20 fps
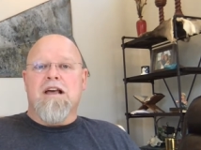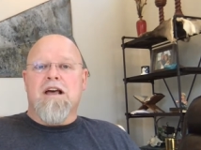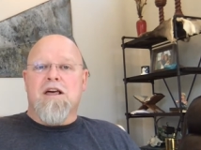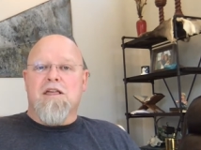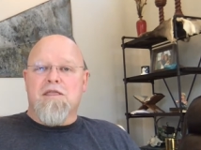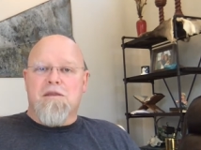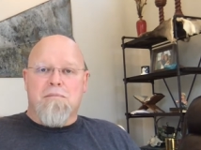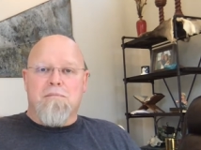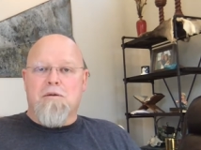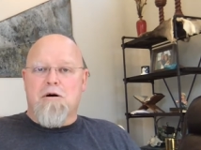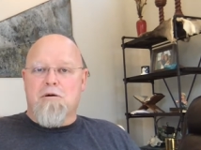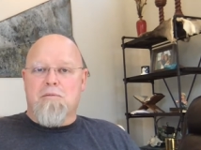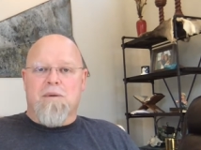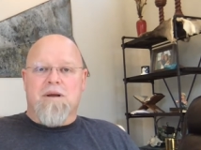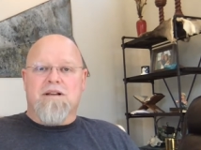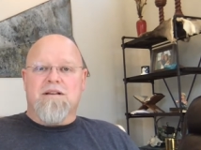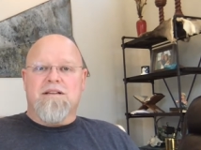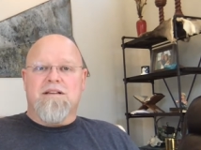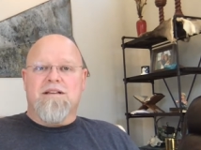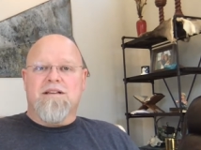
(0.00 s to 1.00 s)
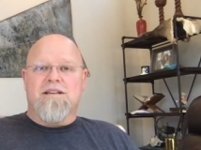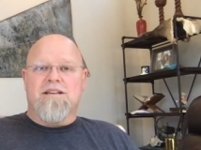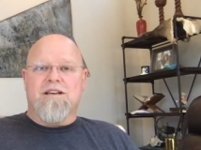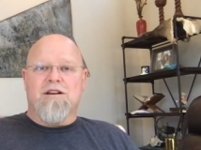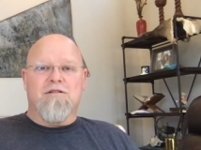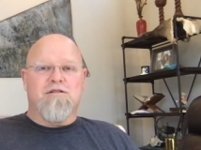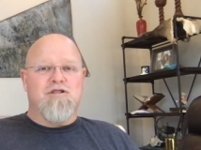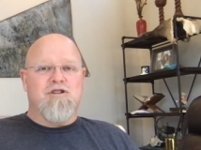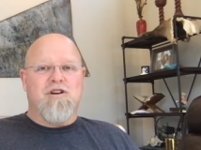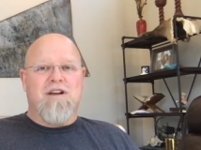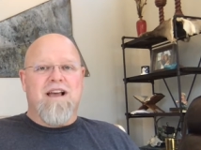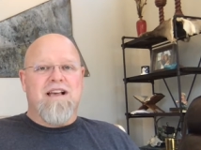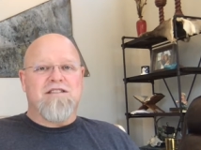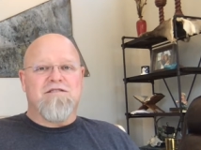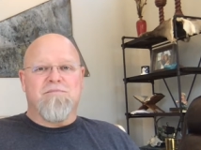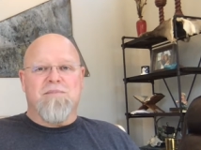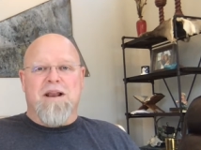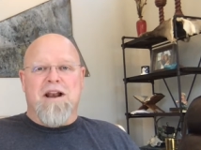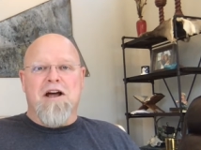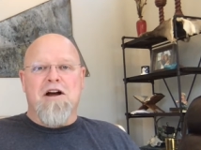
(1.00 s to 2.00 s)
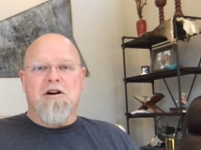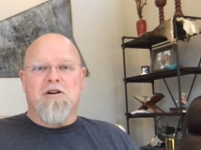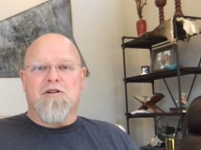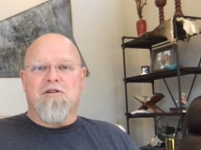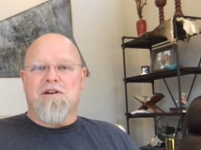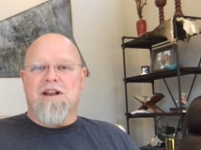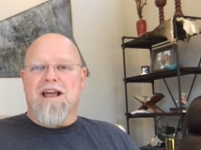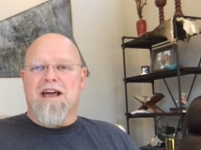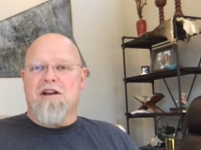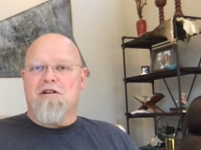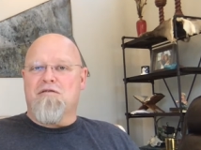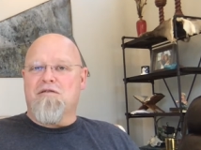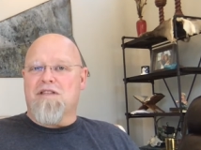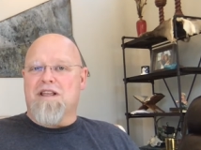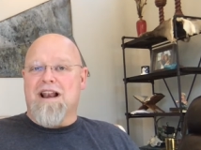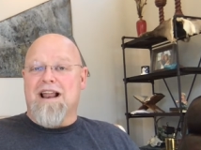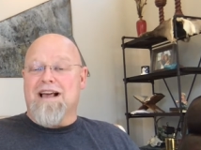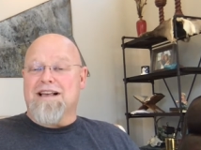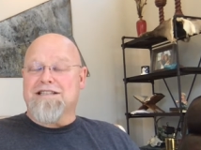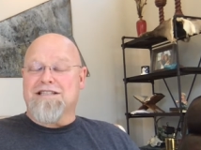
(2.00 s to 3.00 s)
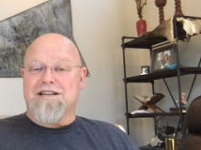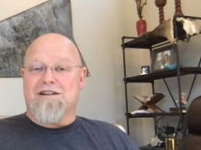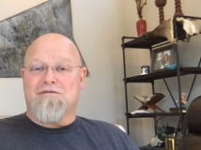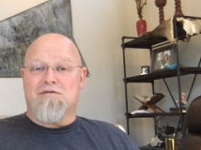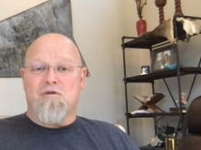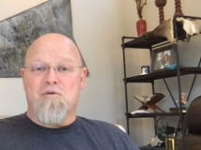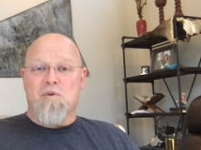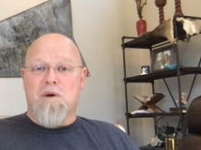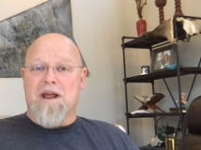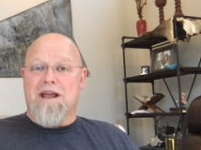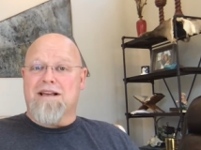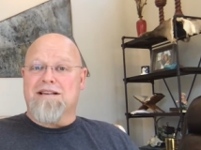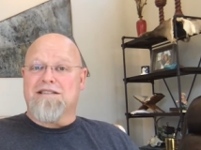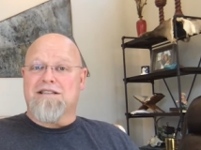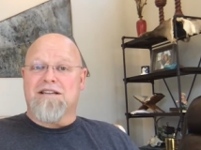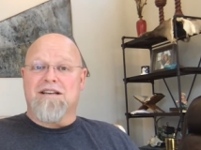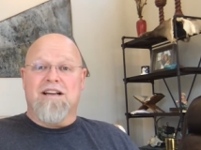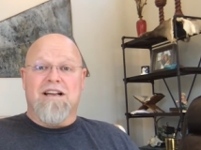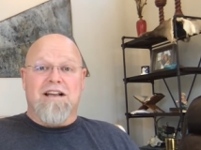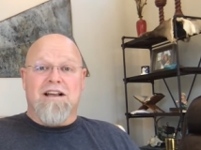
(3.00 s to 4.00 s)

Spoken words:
the moment. You know, as you guys have been hunkered down over the last several weeks and